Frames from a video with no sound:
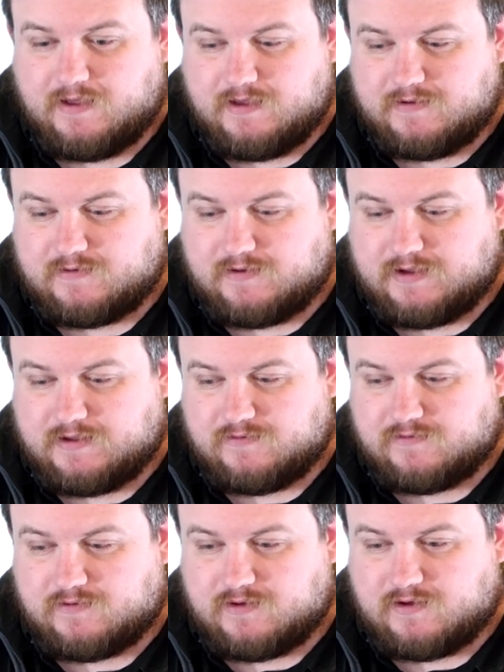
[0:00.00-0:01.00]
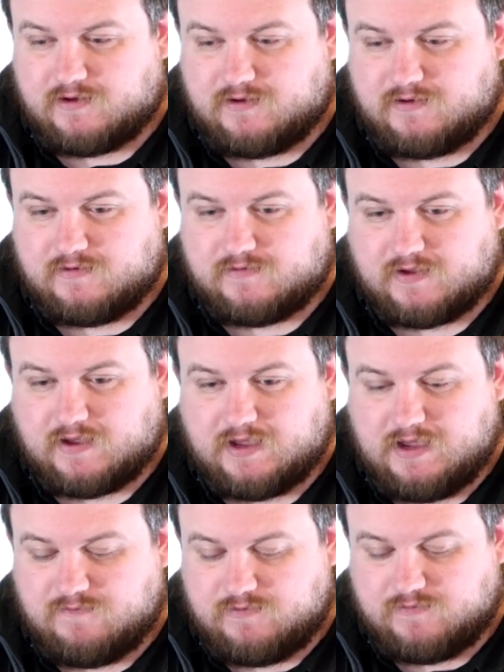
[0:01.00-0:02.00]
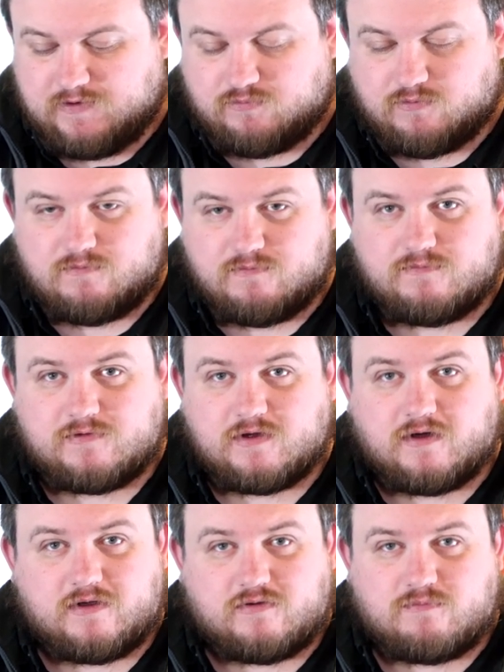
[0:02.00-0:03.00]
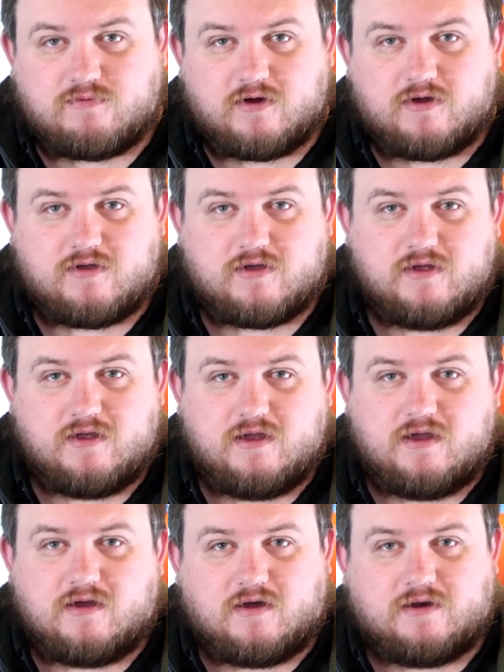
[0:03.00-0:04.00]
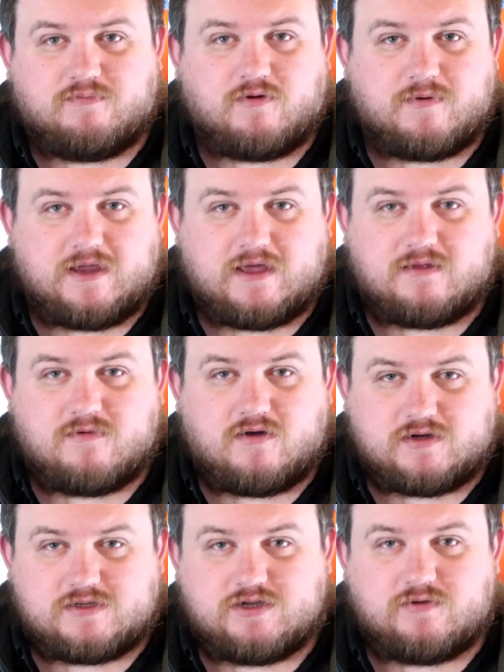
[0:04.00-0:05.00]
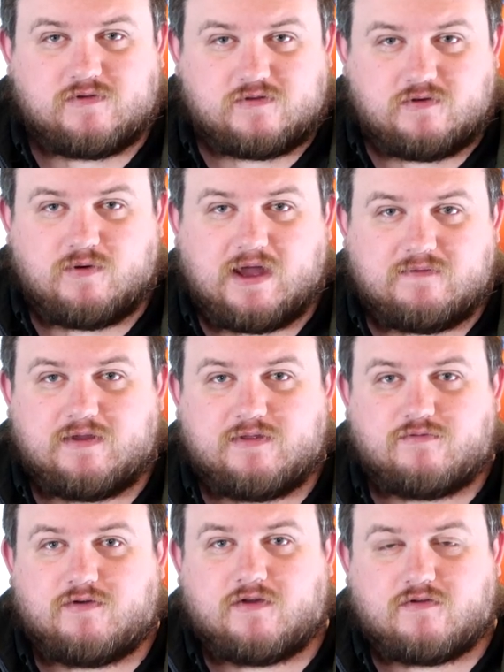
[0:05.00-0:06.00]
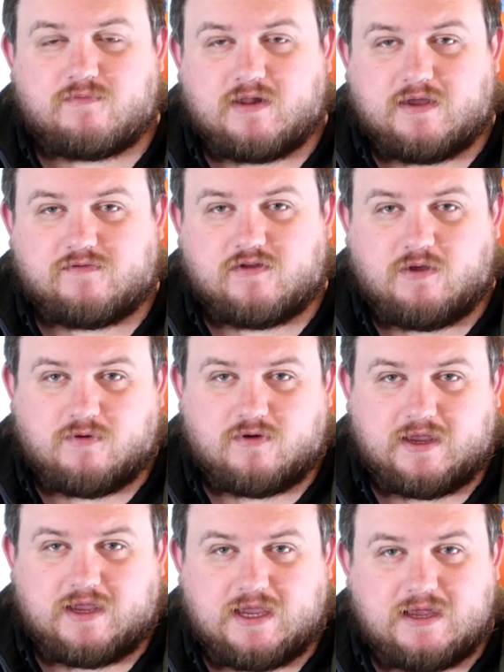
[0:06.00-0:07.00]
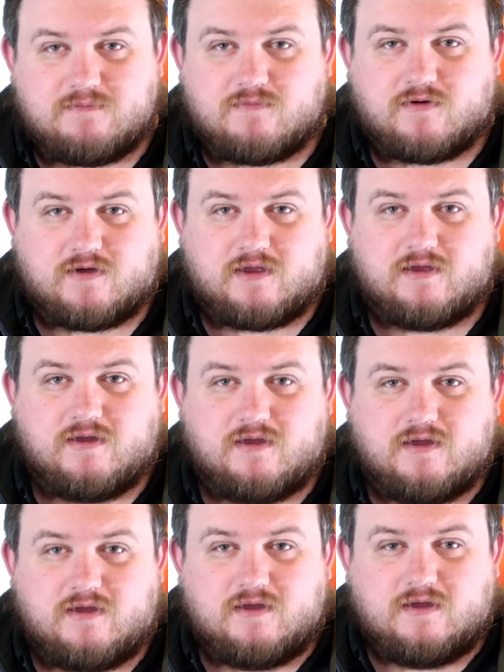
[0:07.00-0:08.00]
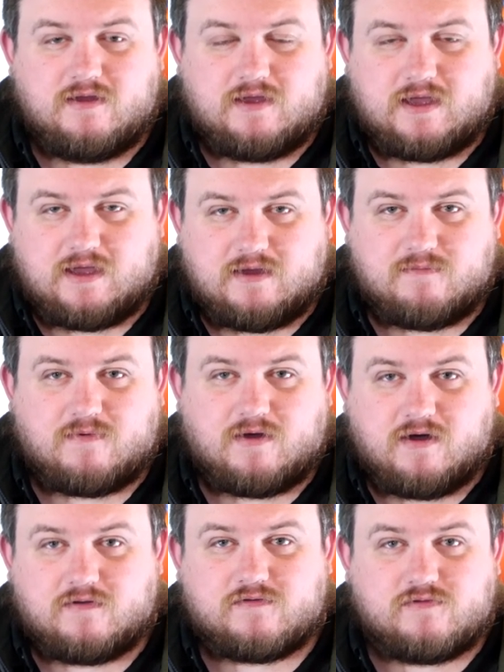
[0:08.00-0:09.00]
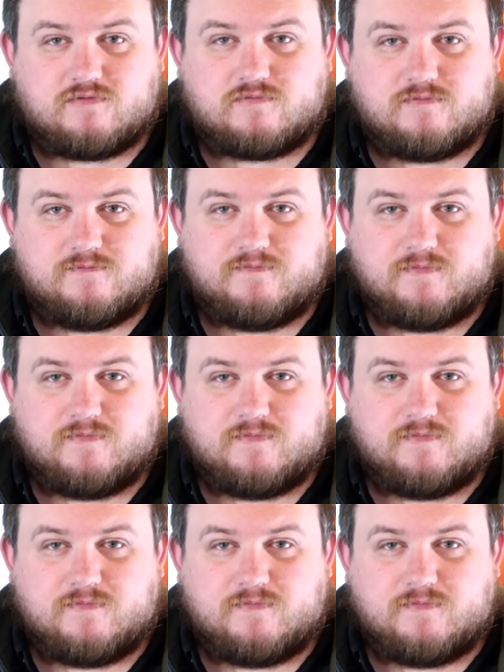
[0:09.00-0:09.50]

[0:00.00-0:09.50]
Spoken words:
It's a lens that, say, even if this one died or broke, I'd probably get the Mark II and still have a 300mm f2.8 in my arsenal.